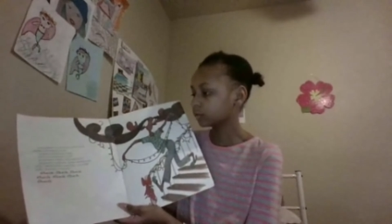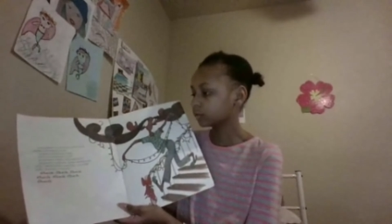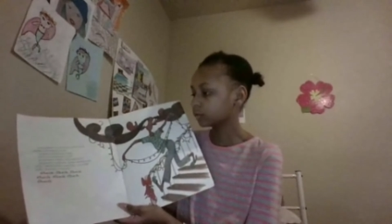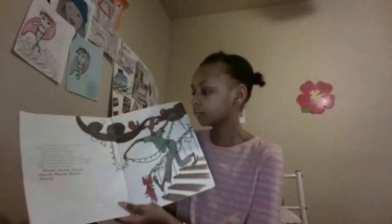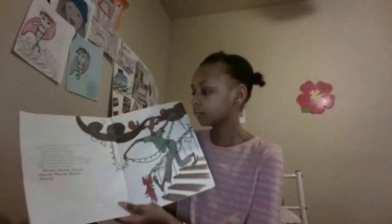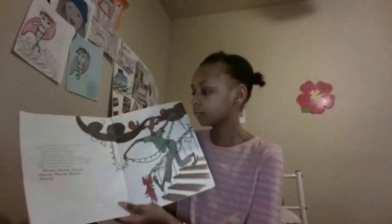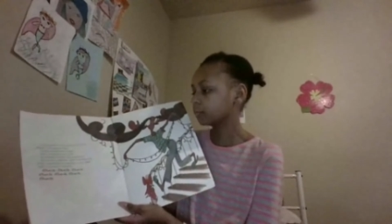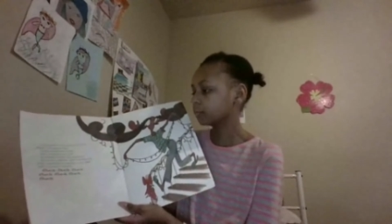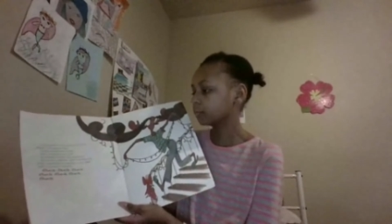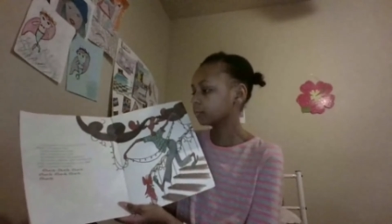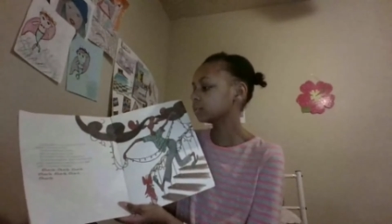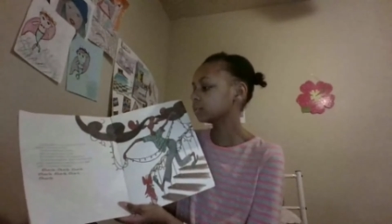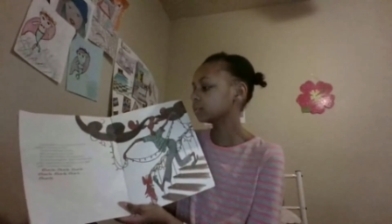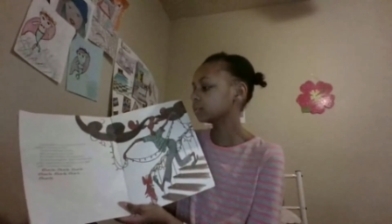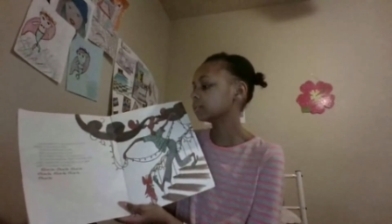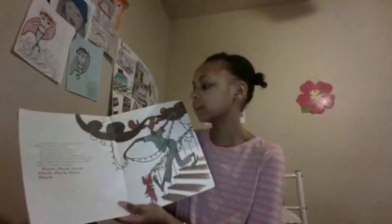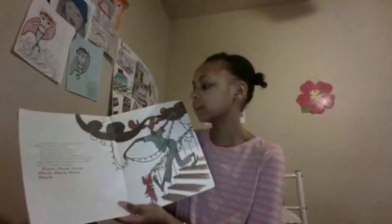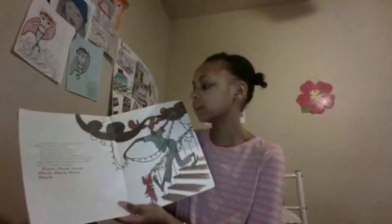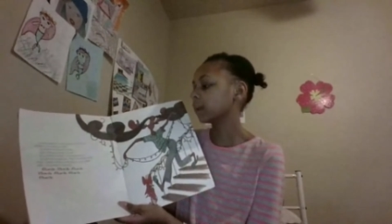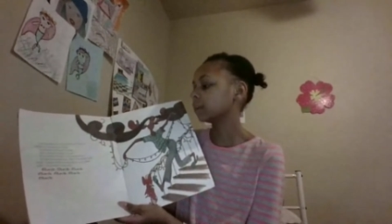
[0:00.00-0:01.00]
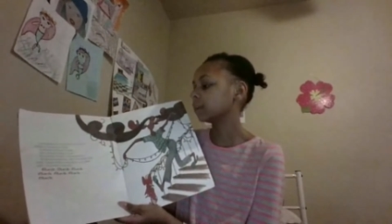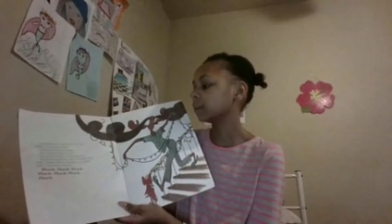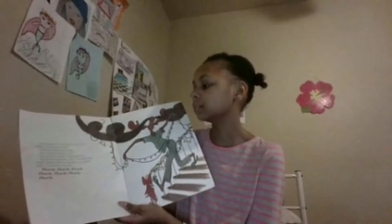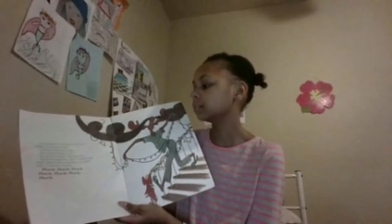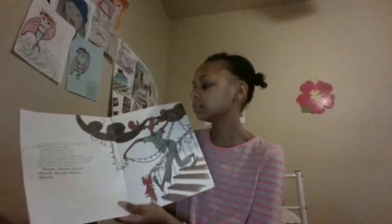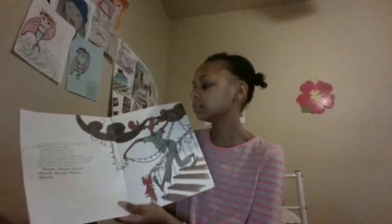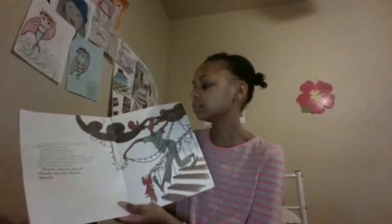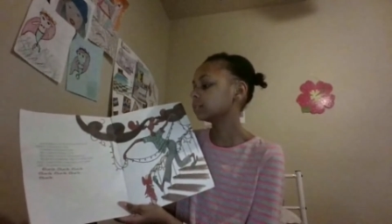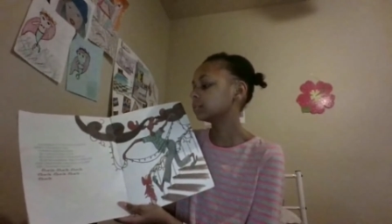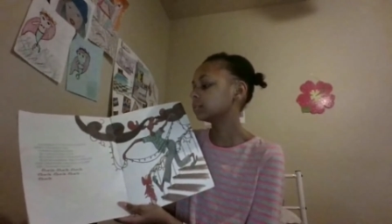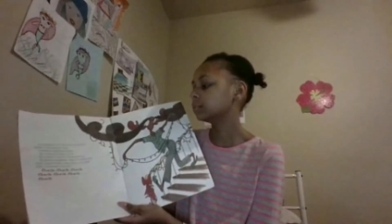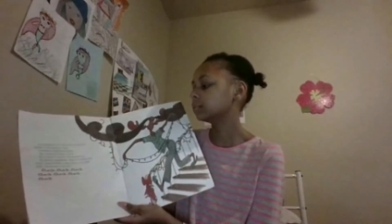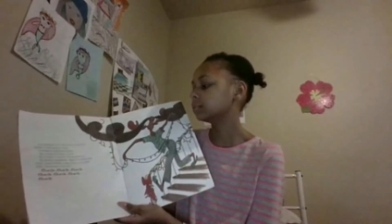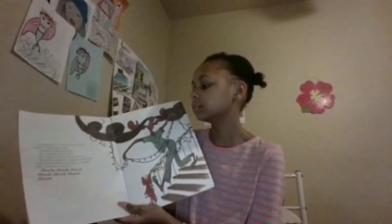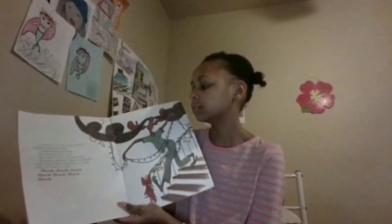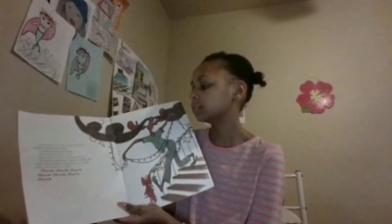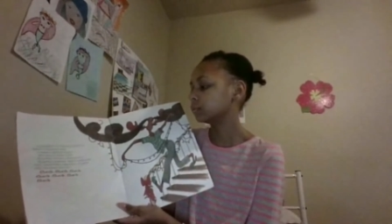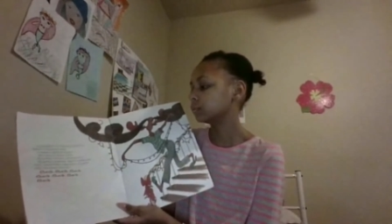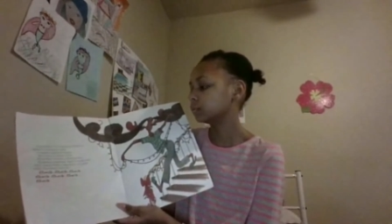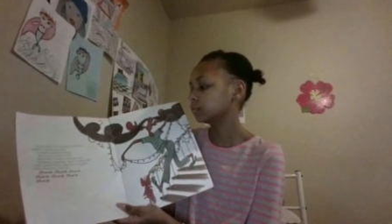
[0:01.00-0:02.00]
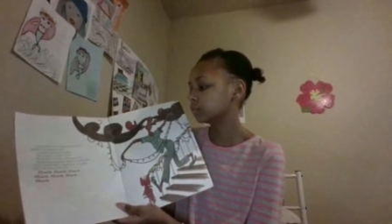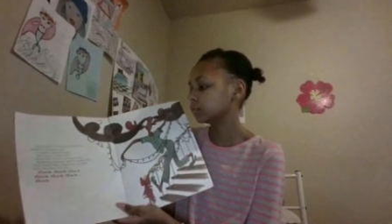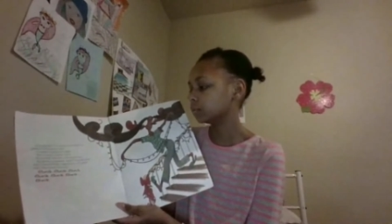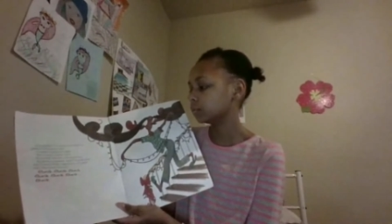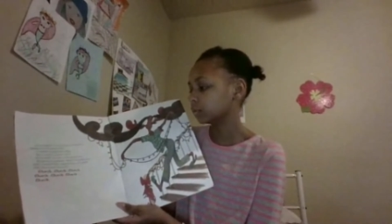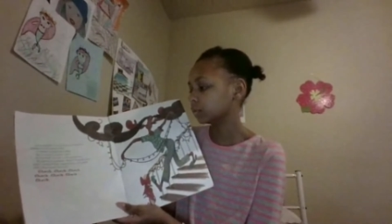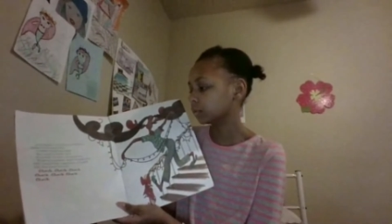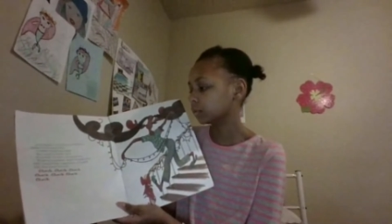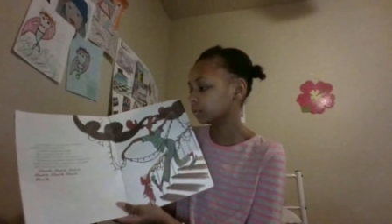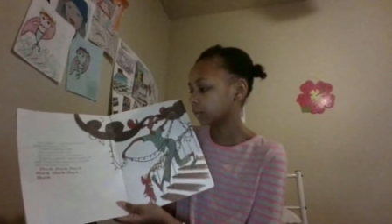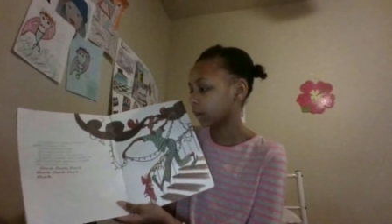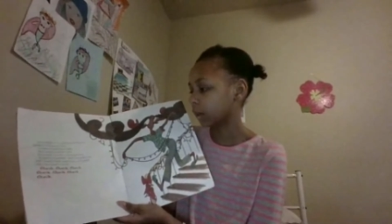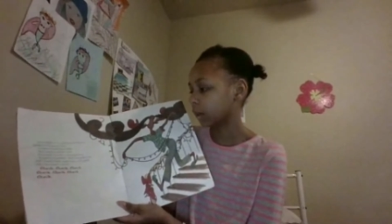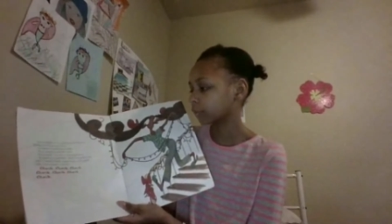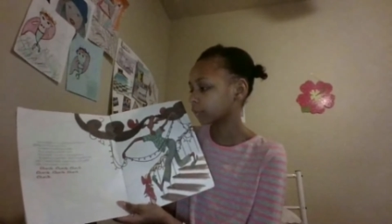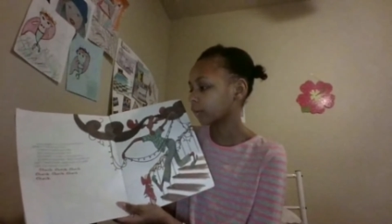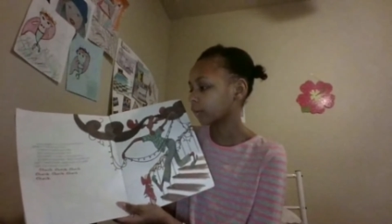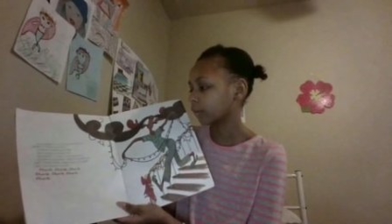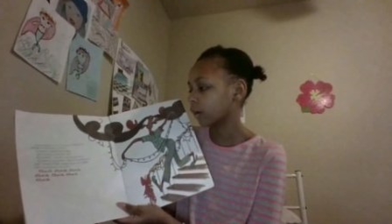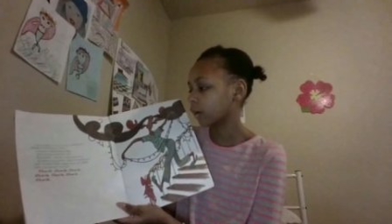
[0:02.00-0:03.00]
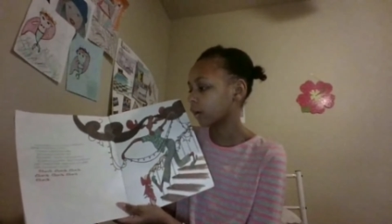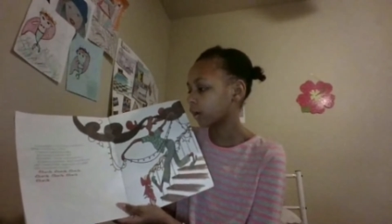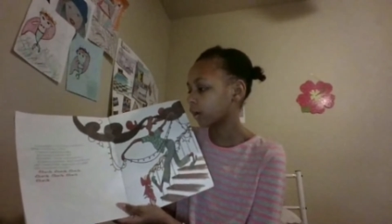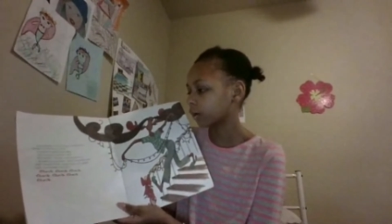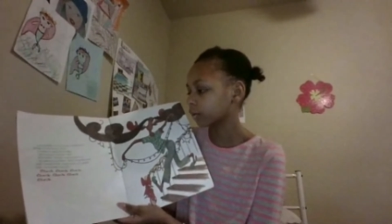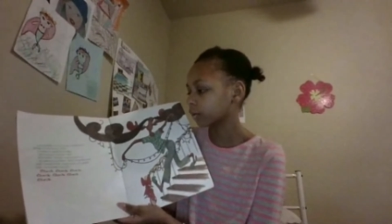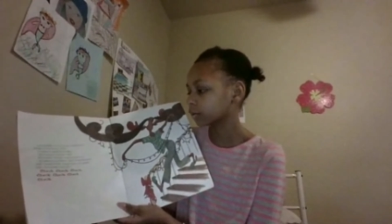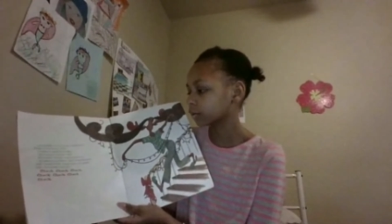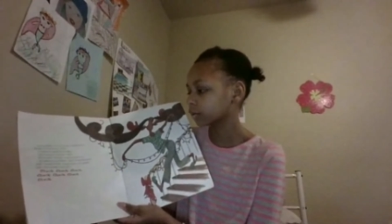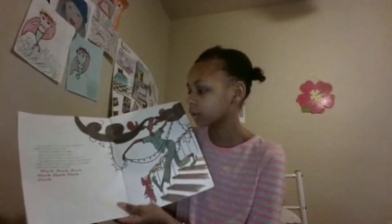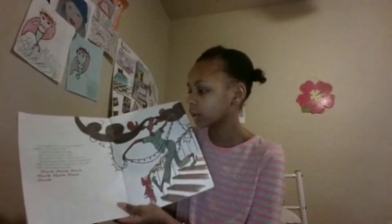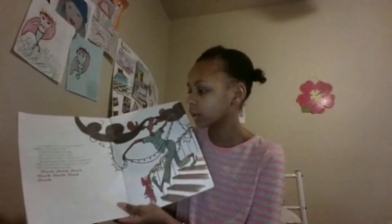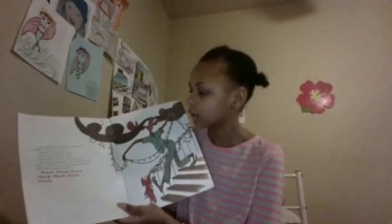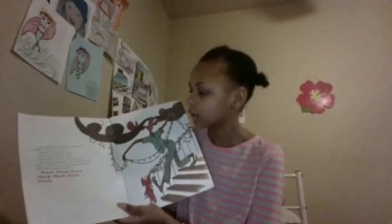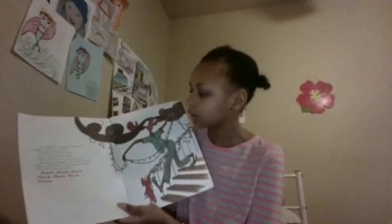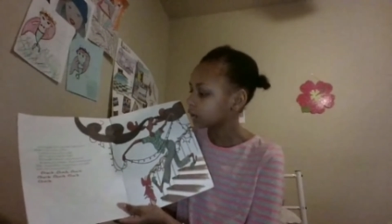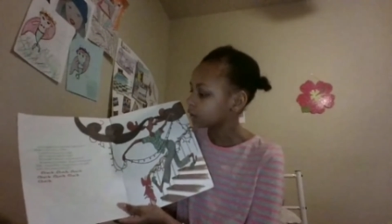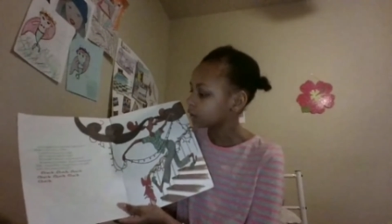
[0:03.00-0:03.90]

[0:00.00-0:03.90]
So Moose decided to deck the halls,